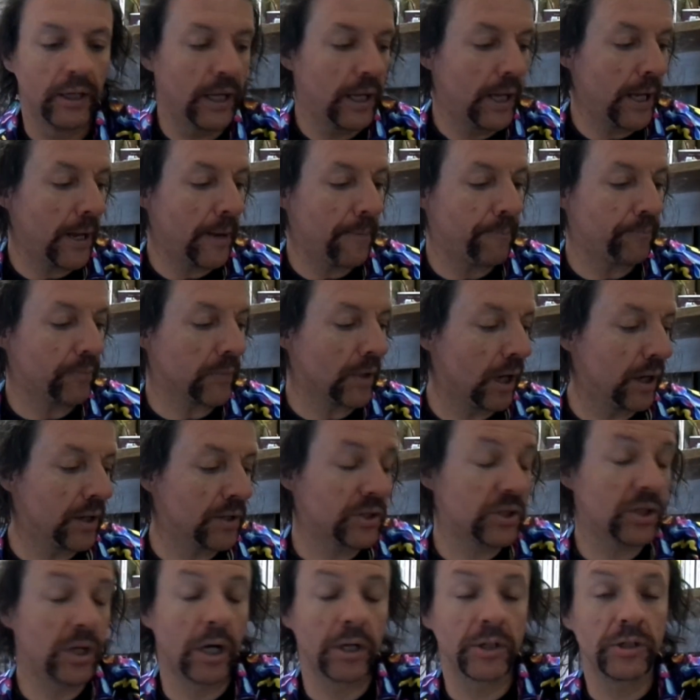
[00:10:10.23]
um, I
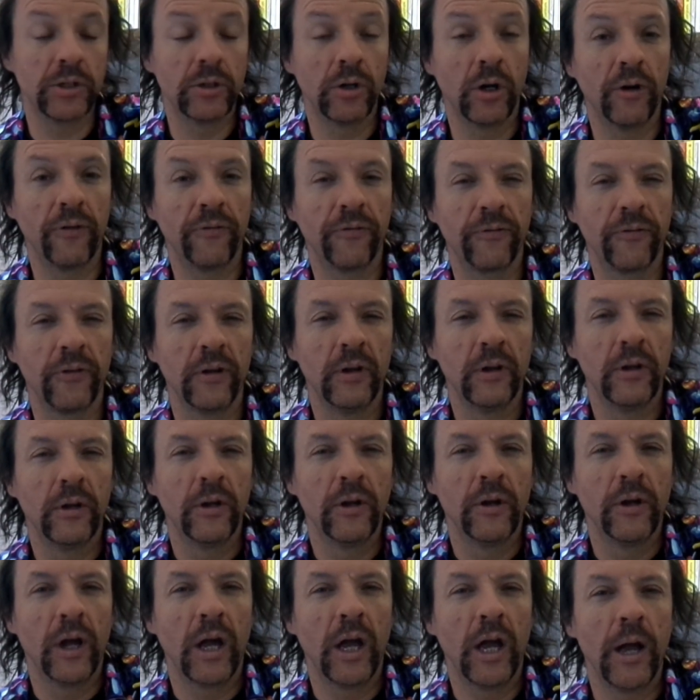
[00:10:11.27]
started off
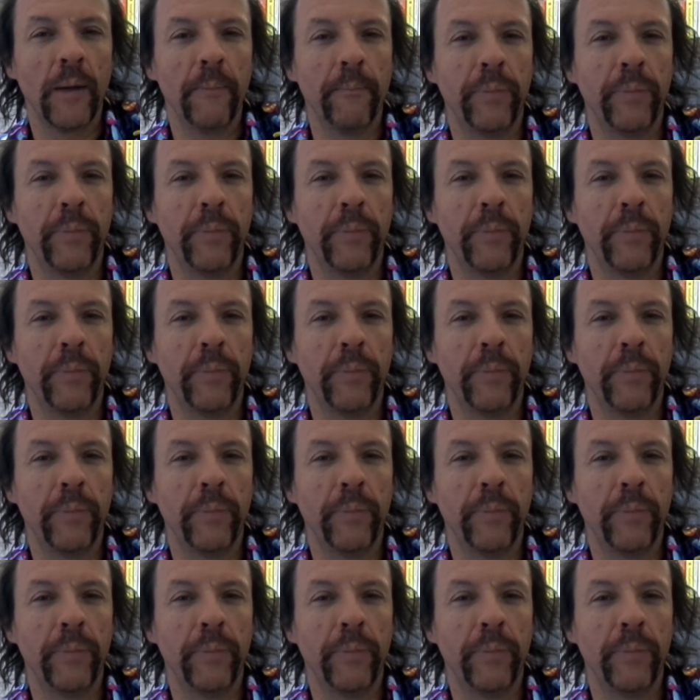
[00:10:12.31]
um,